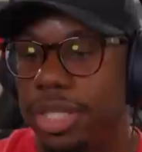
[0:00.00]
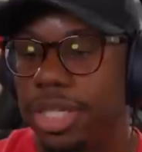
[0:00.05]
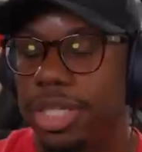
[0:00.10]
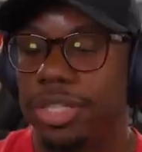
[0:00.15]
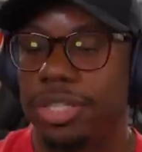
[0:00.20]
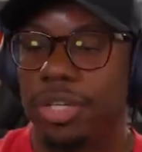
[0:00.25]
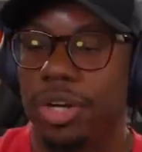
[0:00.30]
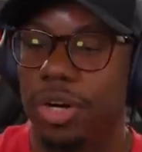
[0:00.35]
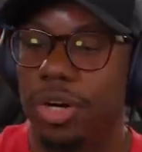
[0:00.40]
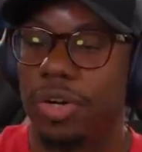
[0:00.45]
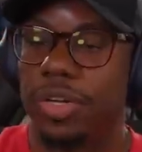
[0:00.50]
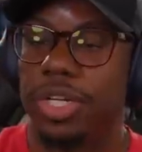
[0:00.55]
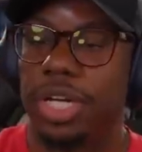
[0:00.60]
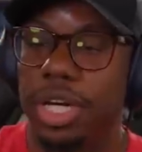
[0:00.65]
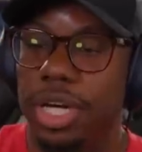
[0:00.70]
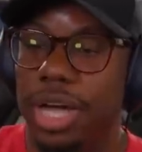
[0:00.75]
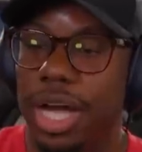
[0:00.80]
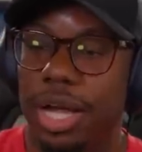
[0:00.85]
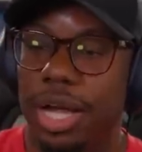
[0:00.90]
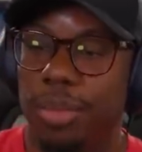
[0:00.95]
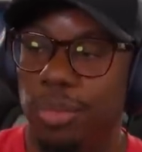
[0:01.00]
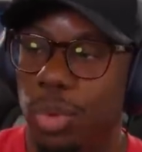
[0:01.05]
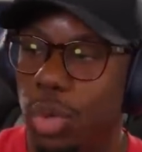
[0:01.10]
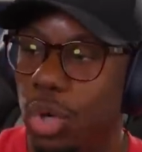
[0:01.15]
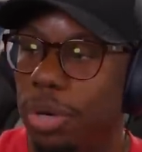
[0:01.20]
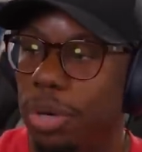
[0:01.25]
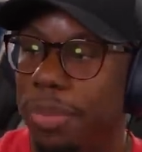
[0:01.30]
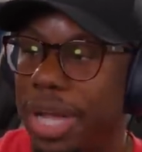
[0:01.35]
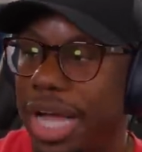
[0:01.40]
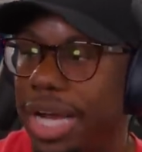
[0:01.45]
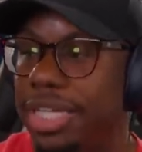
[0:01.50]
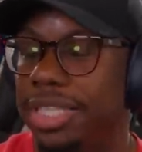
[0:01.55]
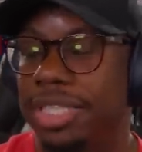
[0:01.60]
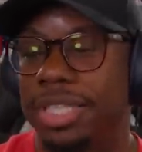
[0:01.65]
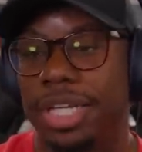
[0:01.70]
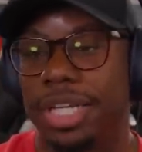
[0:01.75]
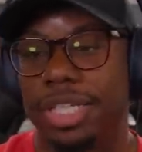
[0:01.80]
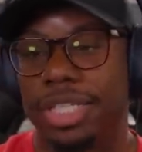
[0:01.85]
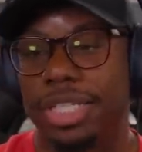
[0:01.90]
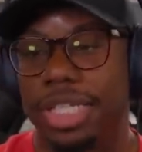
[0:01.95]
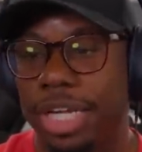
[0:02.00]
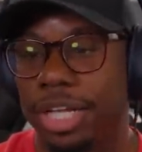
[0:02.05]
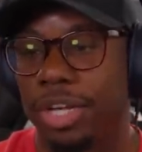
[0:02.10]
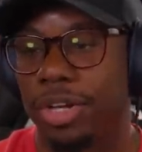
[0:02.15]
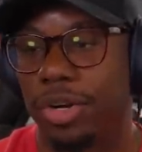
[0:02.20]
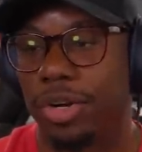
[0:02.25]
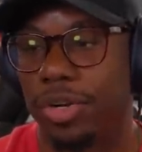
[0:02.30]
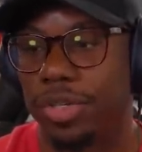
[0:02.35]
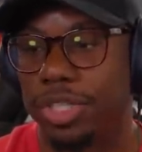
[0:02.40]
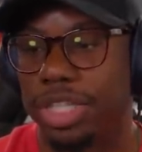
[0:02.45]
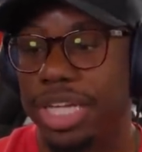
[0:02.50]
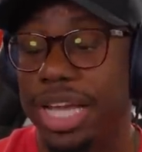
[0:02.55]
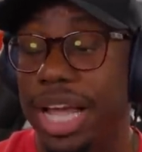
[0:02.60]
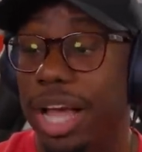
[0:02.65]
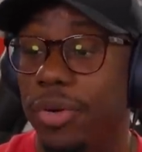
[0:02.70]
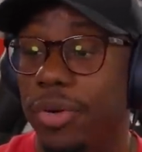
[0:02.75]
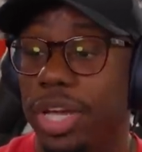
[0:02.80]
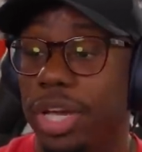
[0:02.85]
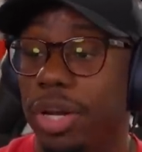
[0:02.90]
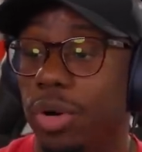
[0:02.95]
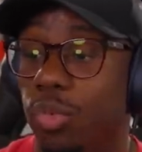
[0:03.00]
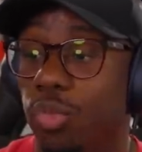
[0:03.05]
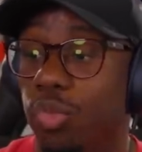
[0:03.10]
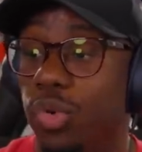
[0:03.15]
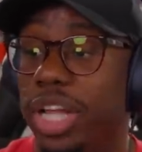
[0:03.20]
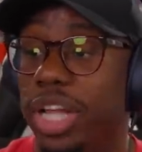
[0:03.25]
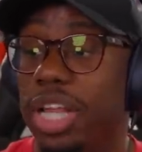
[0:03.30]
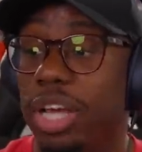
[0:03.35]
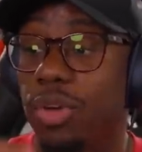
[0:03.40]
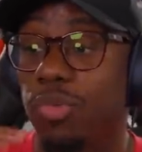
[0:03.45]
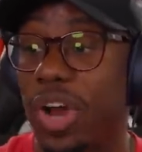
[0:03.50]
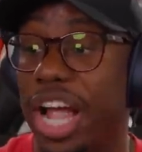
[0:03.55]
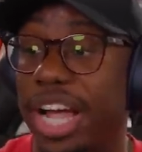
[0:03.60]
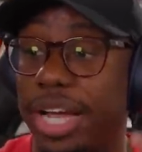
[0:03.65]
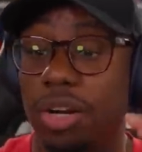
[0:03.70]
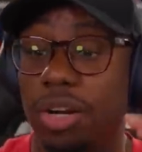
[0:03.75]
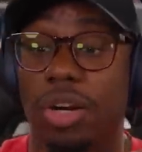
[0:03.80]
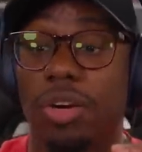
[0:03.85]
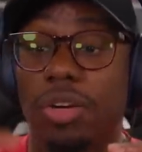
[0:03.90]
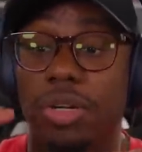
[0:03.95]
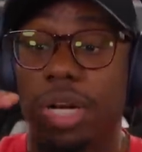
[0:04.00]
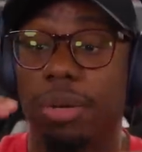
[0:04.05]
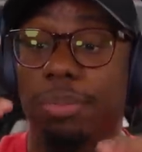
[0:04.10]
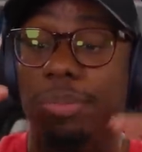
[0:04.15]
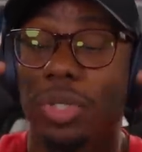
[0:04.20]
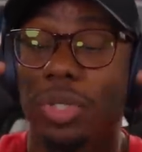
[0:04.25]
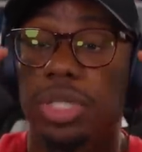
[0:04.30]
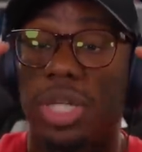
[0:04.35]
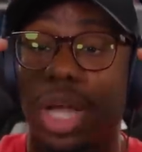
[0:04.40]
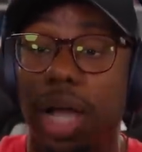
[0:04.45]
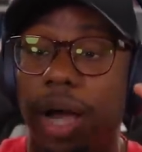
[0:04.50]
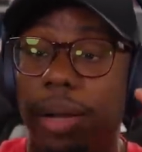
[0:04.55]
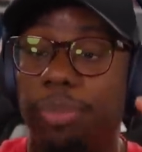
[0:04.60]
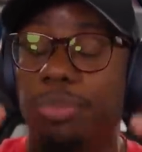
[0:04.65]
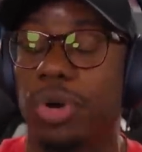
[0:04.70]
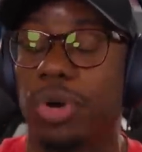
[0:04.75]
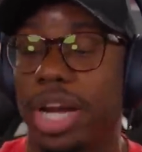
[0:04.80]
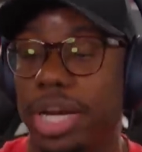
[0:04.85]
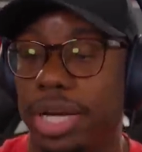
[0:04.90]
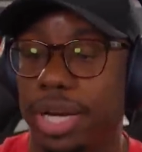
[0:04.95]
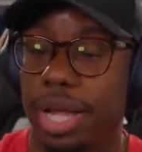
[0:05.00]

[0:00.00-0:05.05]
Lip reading: This girl done caught more bodies than a city girl. She out here really racking her numbers up right